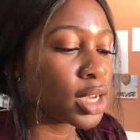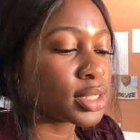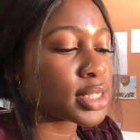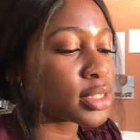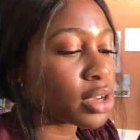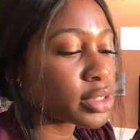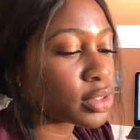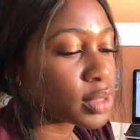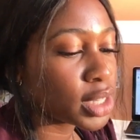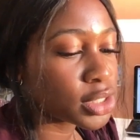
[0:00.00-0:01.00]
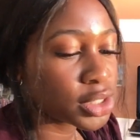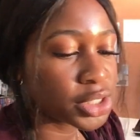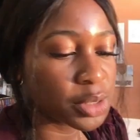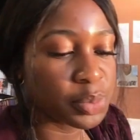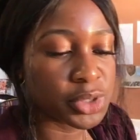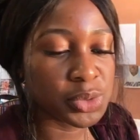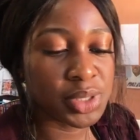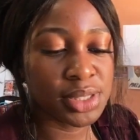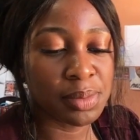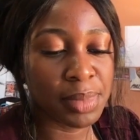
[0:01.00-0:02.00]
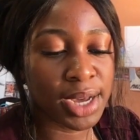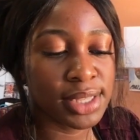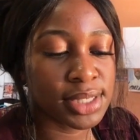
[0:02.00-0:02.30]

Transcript: discuss the relationship between the mind